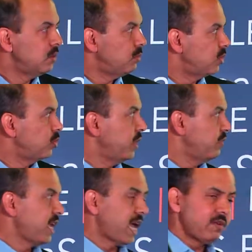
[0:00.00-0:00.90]
But today
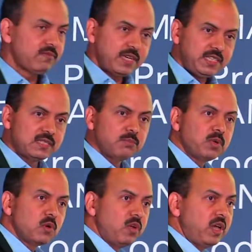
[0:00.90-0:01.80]
we have very
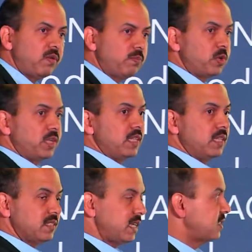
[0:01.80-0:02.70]
simple way of putting
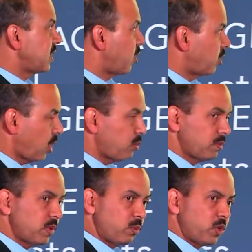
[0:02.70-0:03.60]
the sensor on top
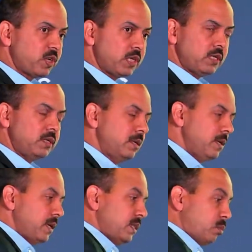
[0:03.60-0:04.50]
of the motor.
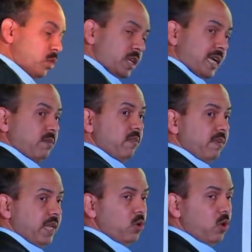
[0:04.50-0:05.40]
The motor can be
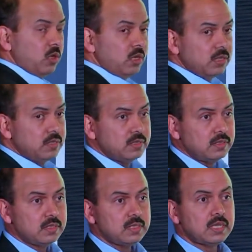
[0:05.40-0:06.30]
very old
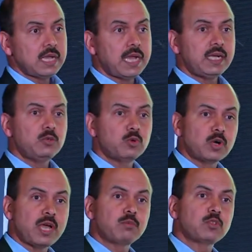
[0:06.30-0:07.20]
and you don't
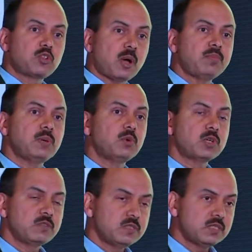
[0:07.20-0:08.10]
have to stop the
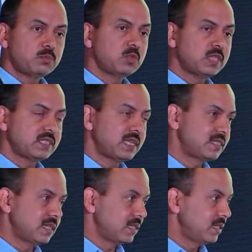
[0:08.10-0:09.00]
motor, you just put the
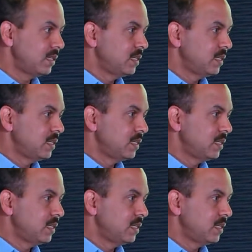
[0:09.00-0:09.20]
sensor.